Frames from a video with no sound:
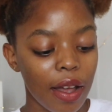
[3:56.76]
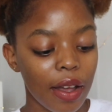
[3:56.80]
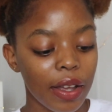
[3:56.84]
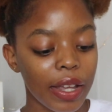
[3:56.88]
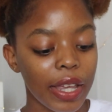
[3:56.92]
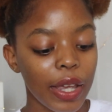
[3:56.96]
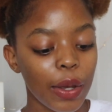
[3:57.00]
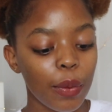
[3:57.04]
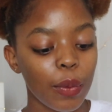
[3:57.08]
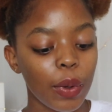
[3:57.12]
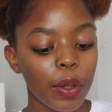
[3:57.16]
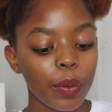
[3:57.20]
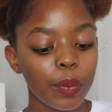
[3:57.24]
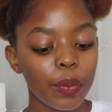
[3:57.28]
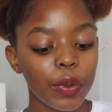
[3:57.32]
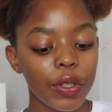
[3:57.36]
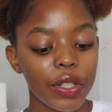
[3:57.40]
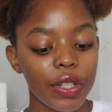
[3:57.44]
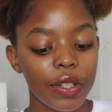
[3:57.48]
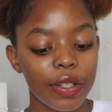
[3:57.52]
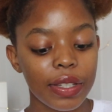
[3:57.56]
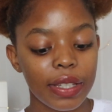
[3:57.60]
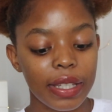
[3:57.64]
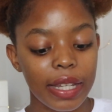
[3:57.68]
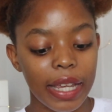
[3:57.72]
okay, what
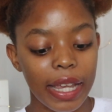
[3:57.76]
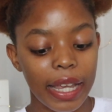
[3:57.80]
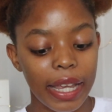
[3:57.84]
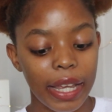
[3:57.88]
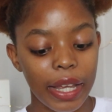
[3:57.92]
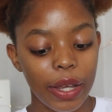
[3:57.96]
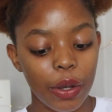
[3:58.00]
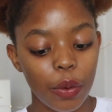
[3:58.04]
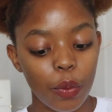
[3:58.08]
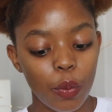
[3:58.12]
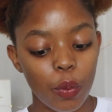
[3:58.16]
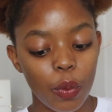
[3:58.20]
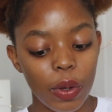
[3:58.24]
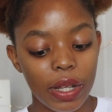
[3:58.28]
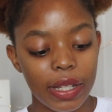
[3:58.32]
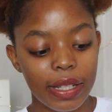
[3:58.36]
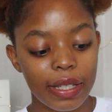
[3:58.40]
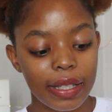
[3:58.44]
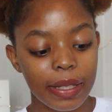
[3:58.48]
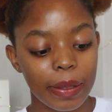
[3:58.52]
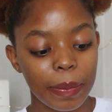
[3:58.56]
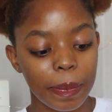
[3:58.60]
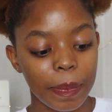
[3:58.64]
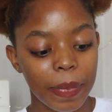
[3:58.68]
would you say was the